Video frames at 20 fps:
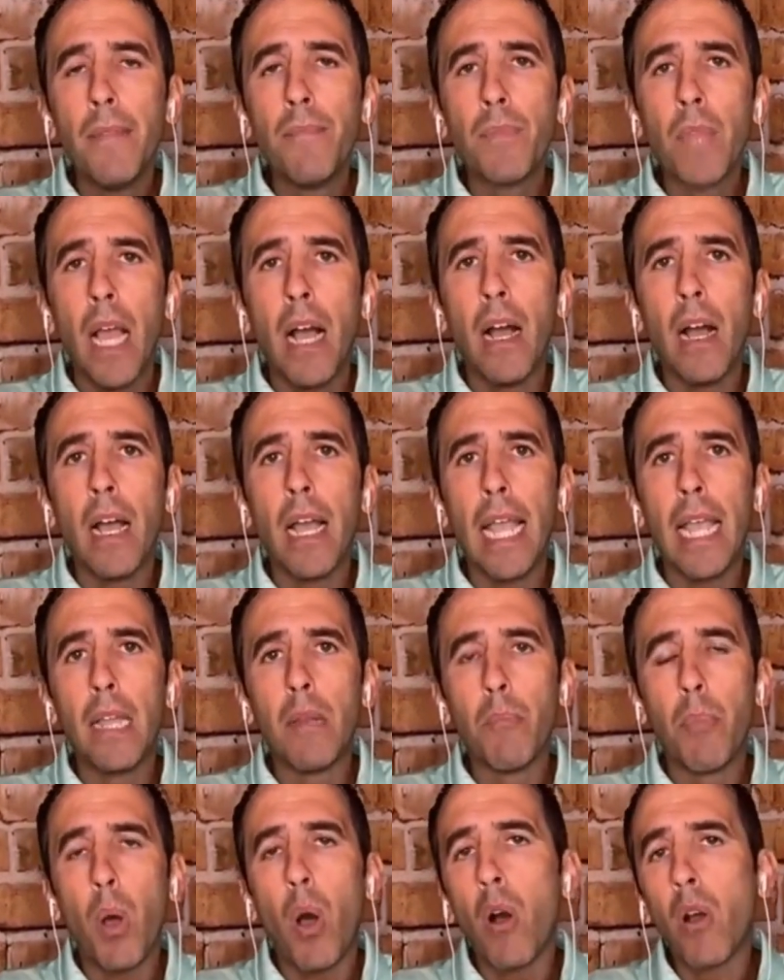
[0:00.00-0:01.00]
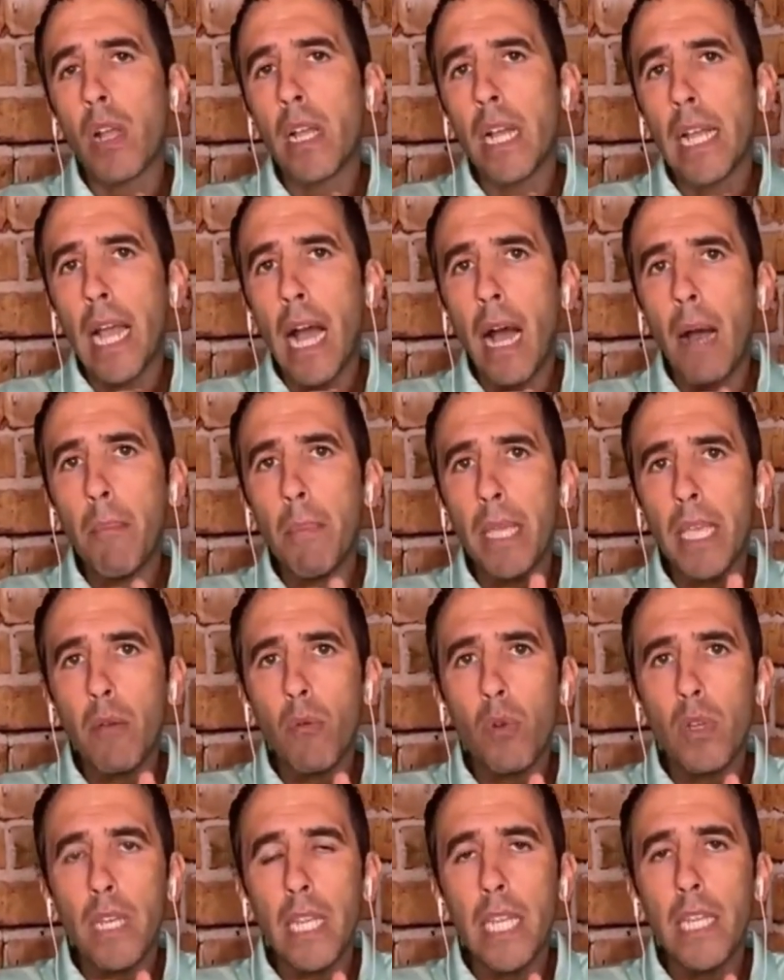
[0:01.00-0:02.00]
and Paul Kagame,
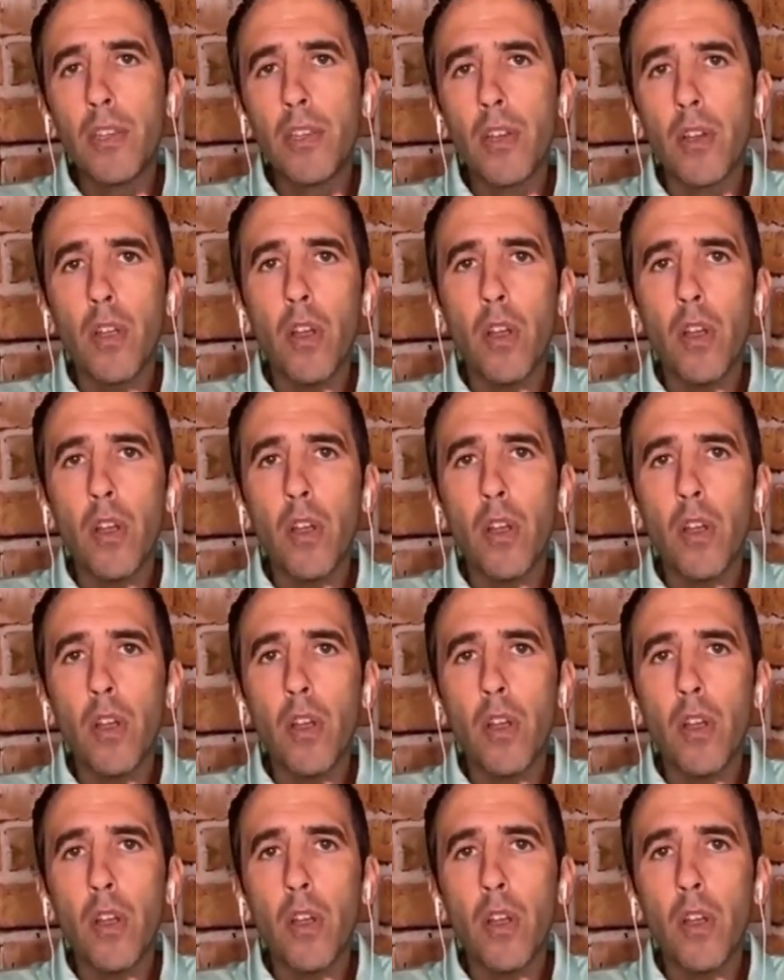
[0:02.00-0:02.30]
when he took